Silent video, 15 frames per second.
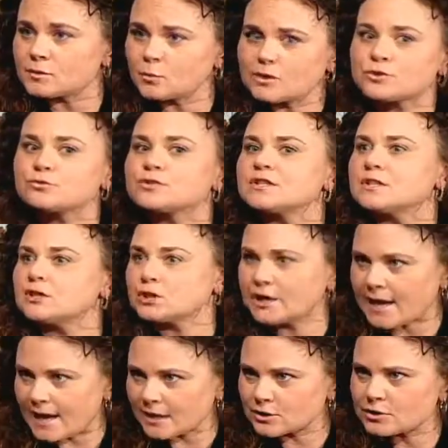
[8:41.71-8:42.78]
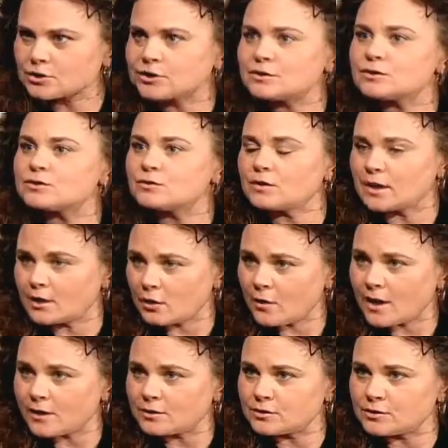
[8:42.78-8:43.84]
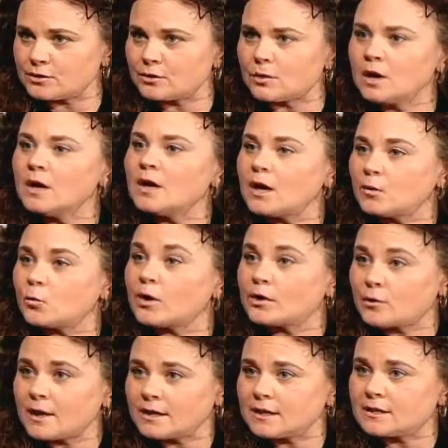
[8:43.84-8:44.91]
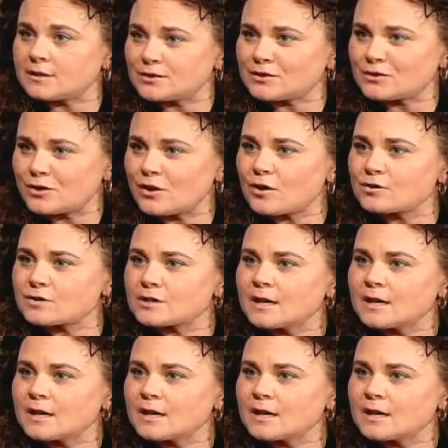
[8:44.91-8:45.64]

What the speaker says: What strategic actions do they know how to do, and where do I need to start?